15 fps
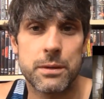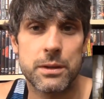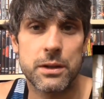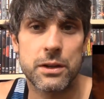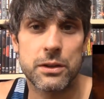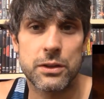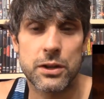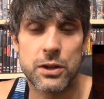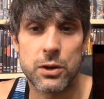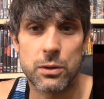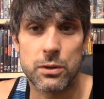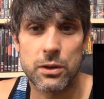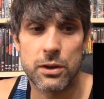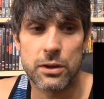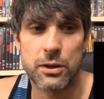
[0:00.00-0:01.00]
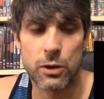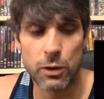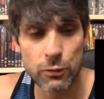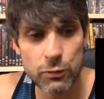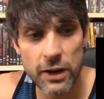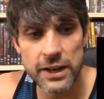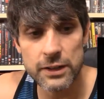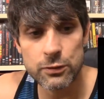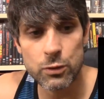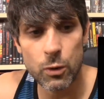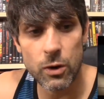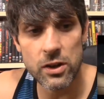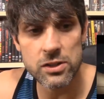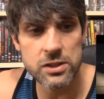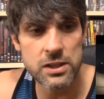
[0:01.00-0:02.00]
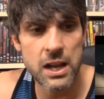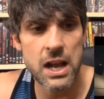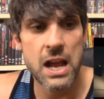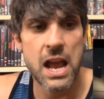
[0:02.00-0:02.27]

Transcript: the, the, the girlfriend, of course.